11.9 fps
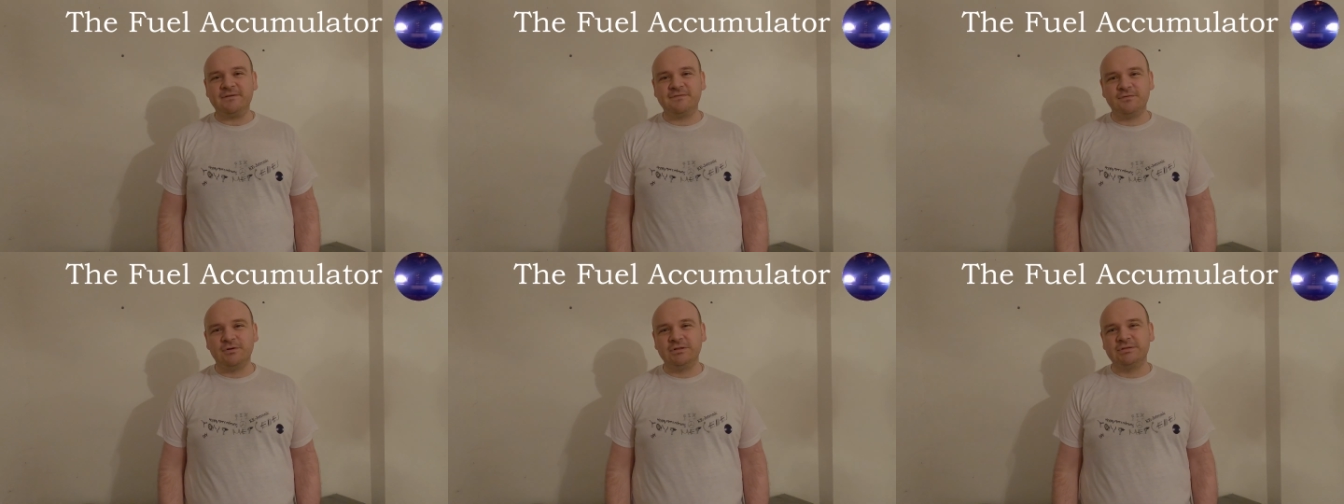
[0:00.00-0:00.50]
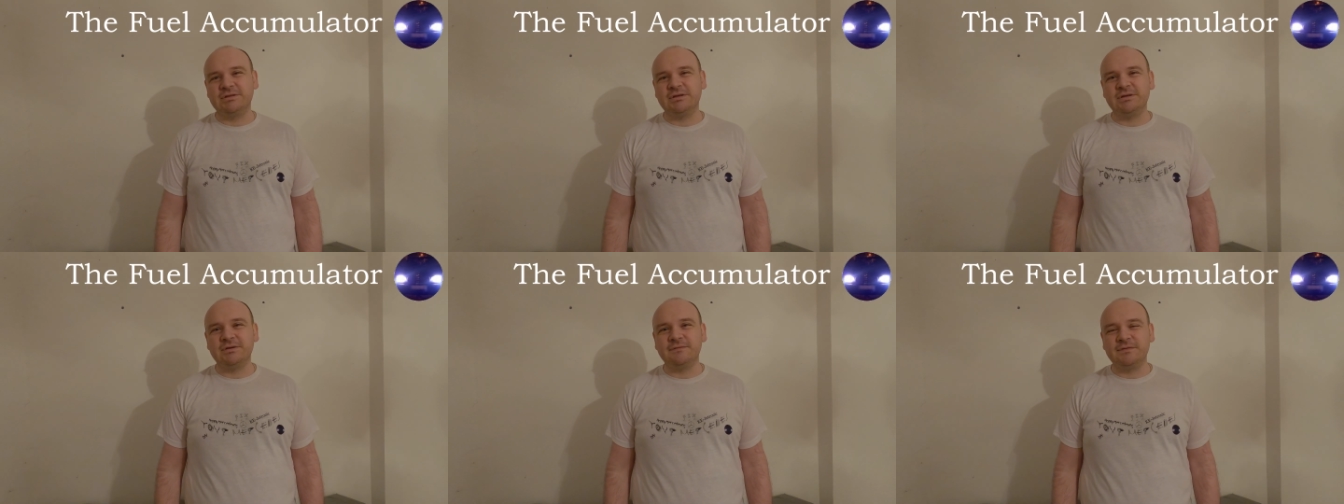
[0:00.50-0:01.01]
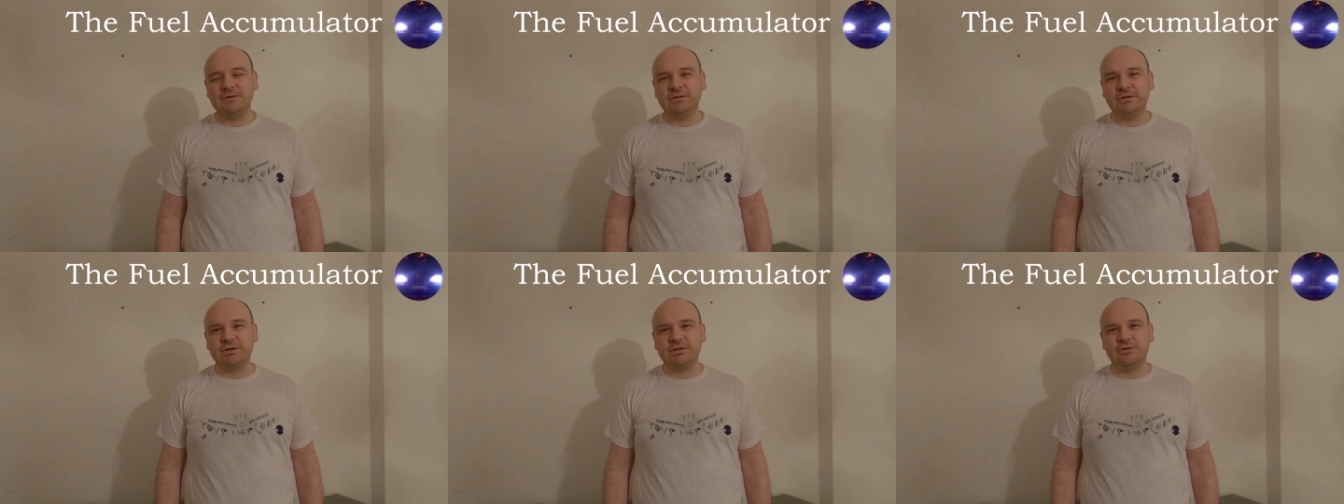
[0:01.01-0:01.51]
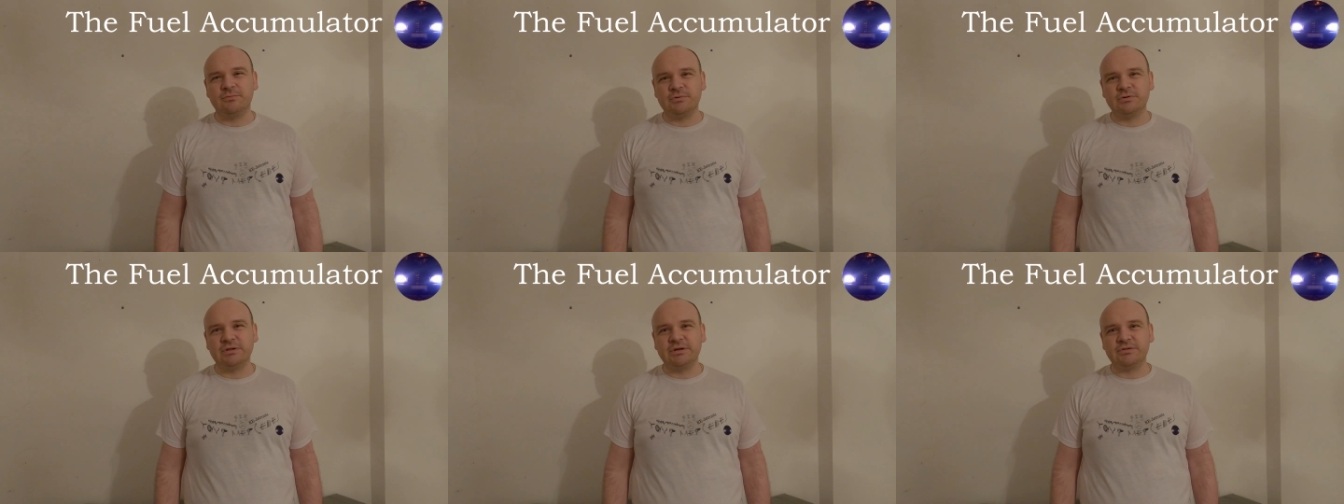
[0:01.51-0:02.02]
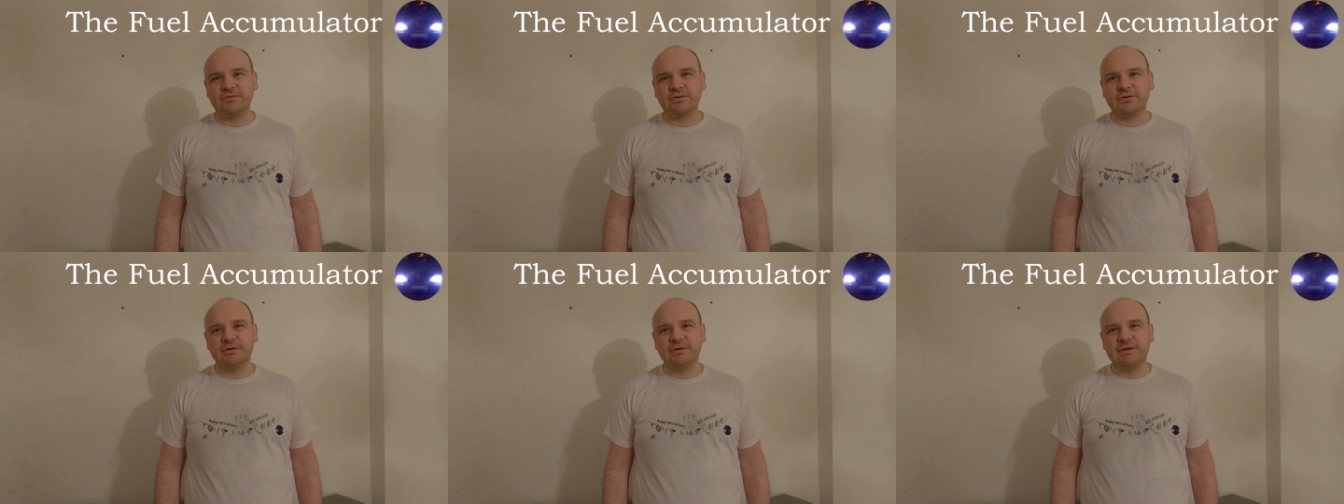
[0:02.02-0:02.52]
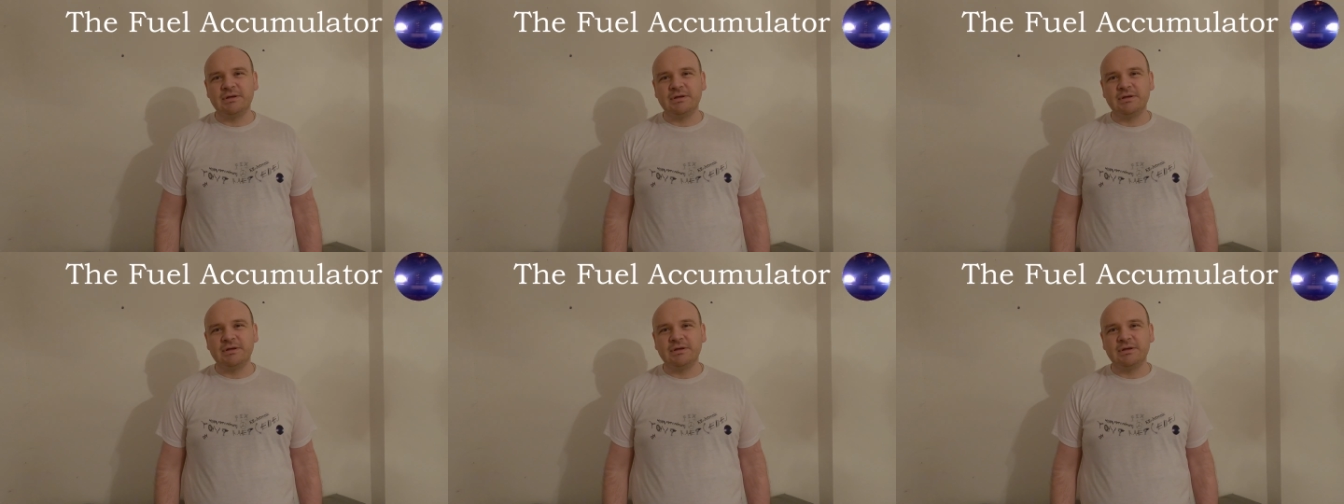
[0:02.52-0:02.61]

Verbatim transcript: a faulty fuel accumulator